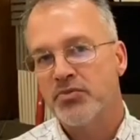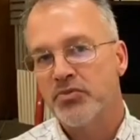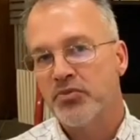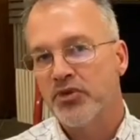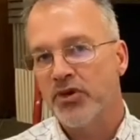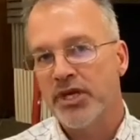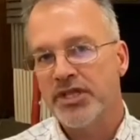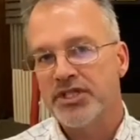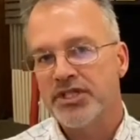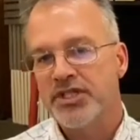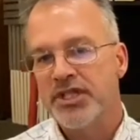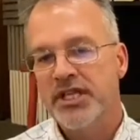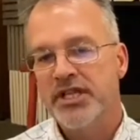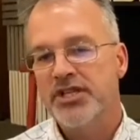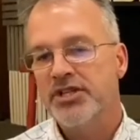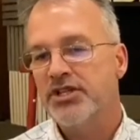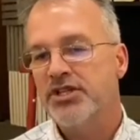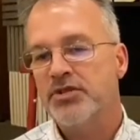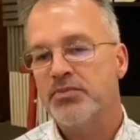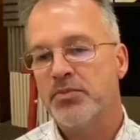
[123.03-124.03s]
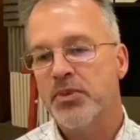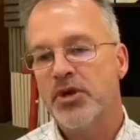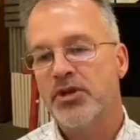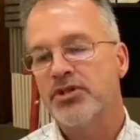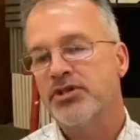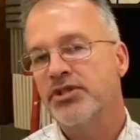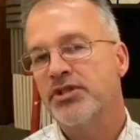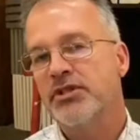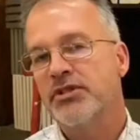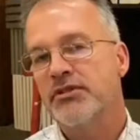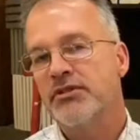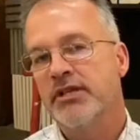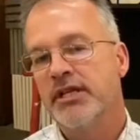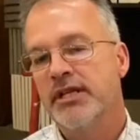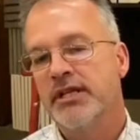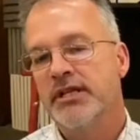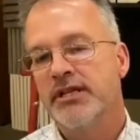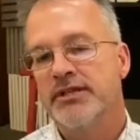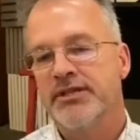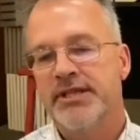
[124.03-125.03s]
prestigious person
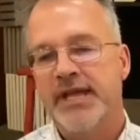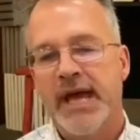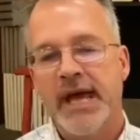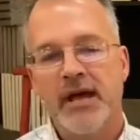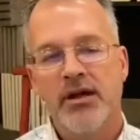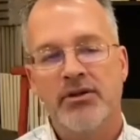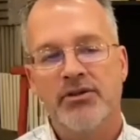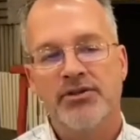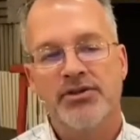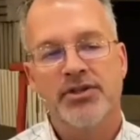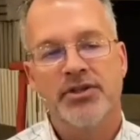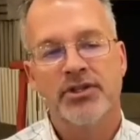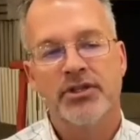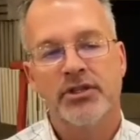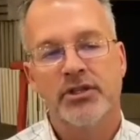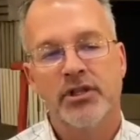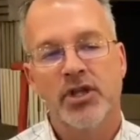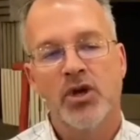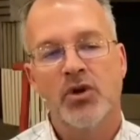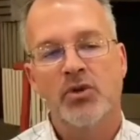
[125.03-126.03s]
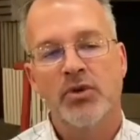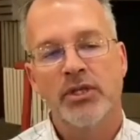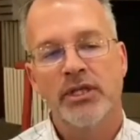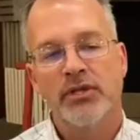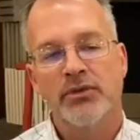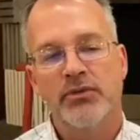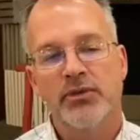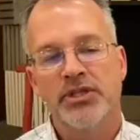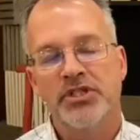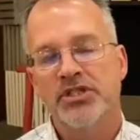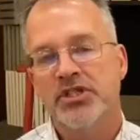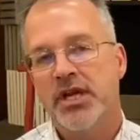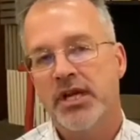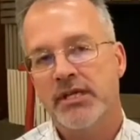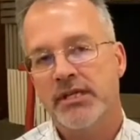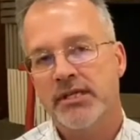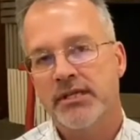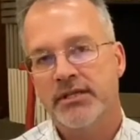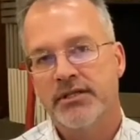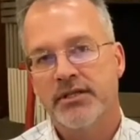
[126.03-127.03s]
down to the lowly,
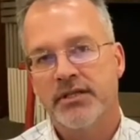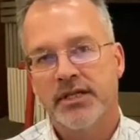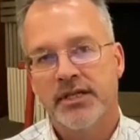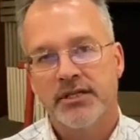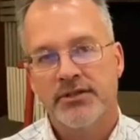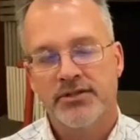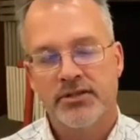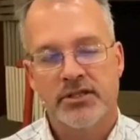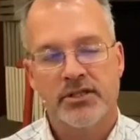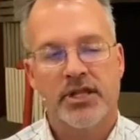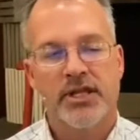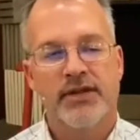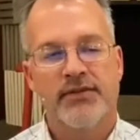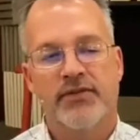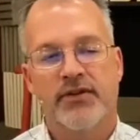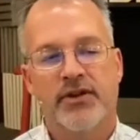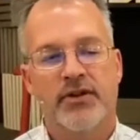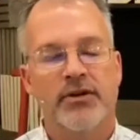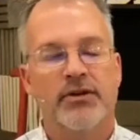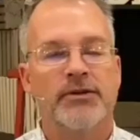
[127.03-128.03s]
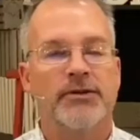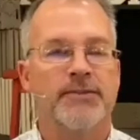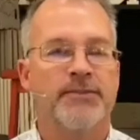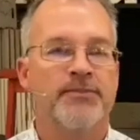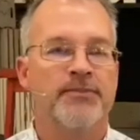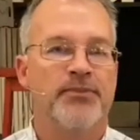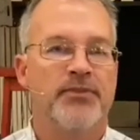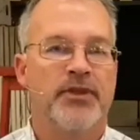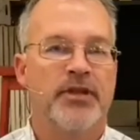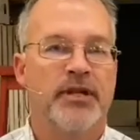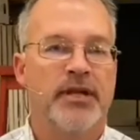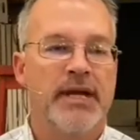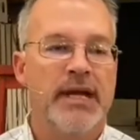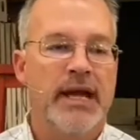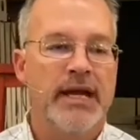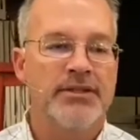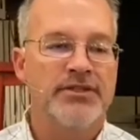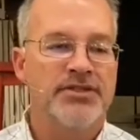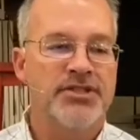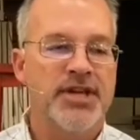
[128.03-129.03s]
rejected slave girl.
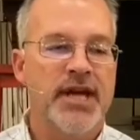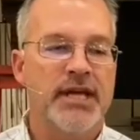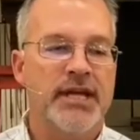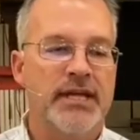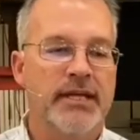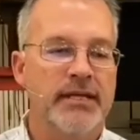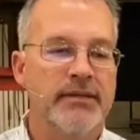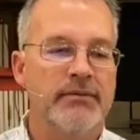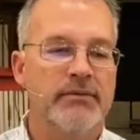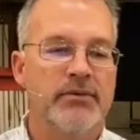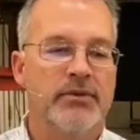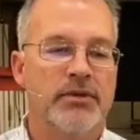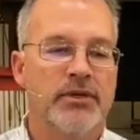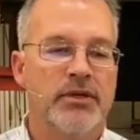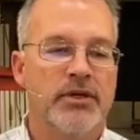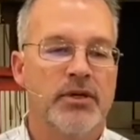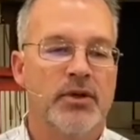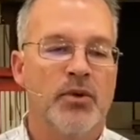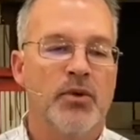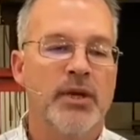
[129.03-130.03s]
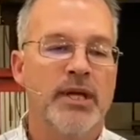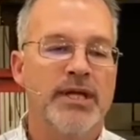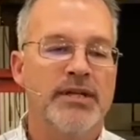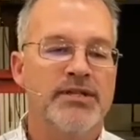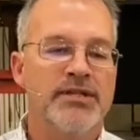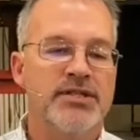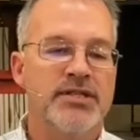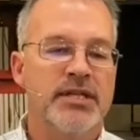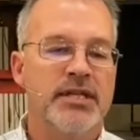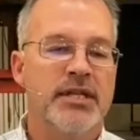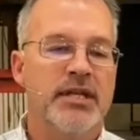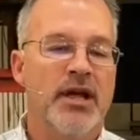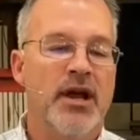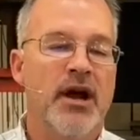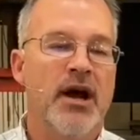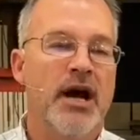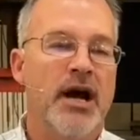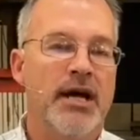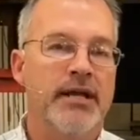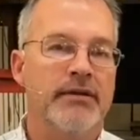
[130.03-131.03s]
And second, we can see
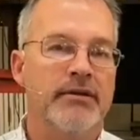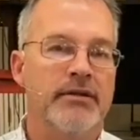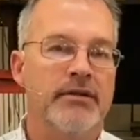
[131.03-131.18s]
God.